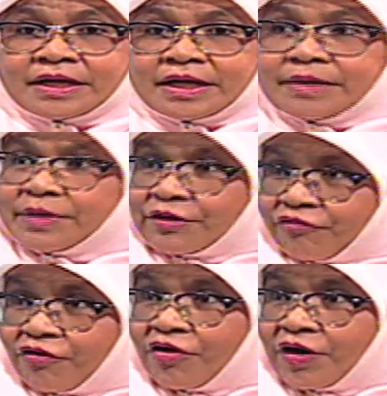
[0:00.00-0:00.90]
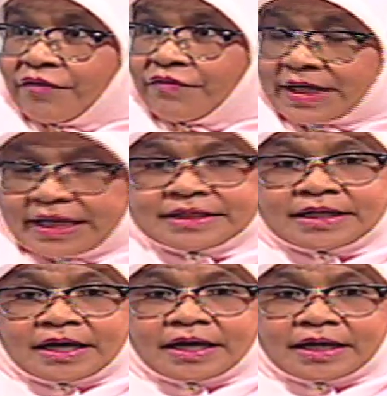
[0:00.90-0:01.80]
uh, Big Four of uh,
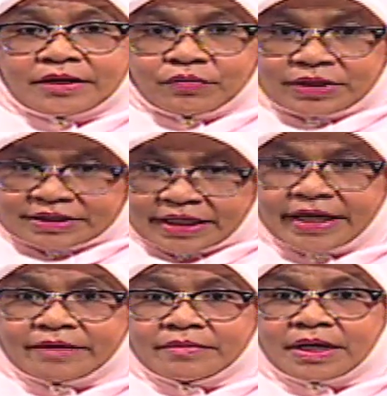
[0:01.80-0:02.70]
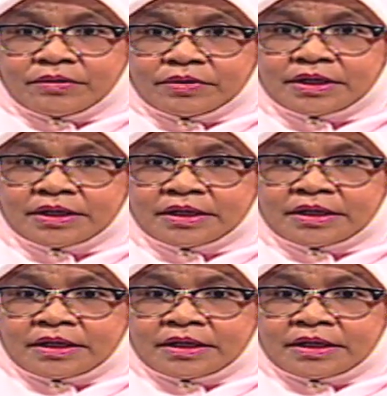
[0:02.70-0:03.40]
Kenya. And we set up our